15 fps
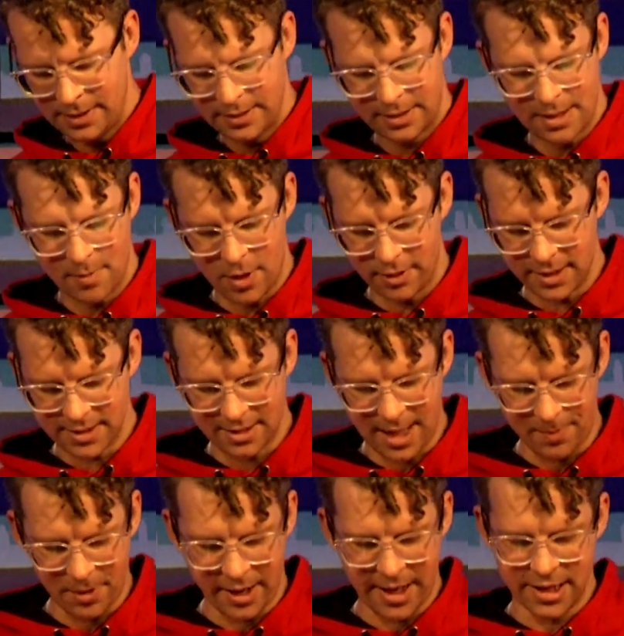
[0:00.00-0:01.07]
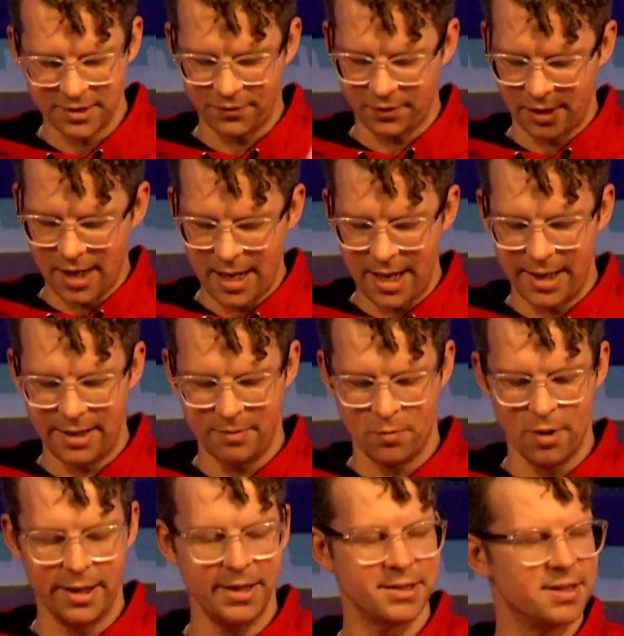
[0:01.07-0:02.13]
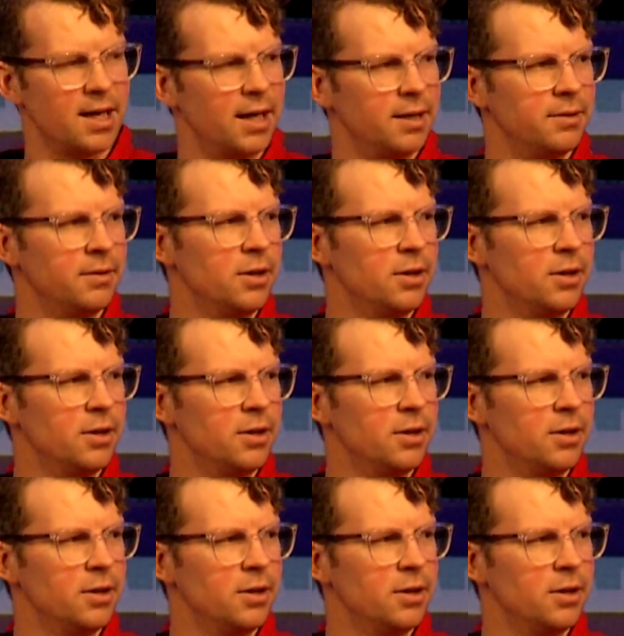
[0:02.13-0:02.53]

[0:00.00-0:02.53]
come on, let's clap our hands for God and what He's done